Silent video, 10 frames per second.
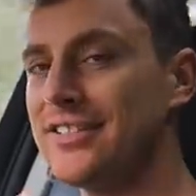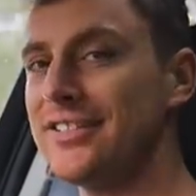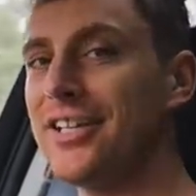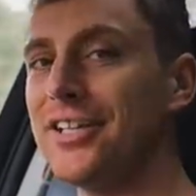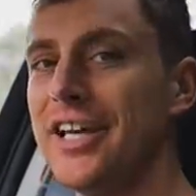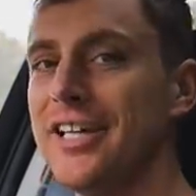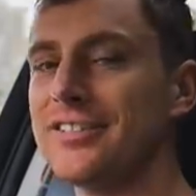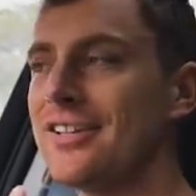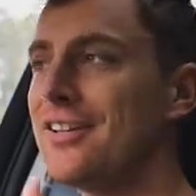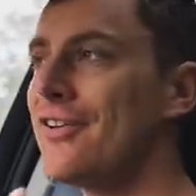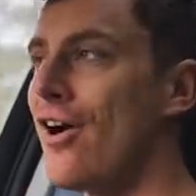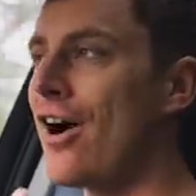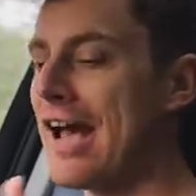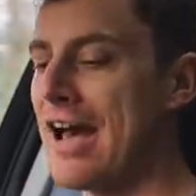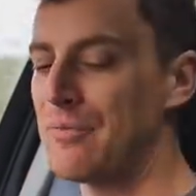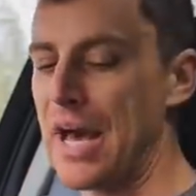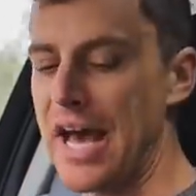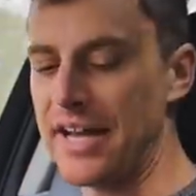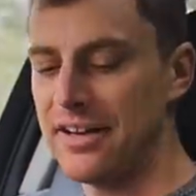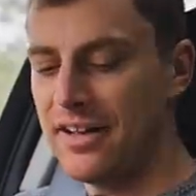still is not half
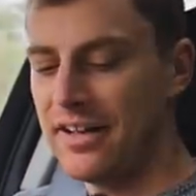bad.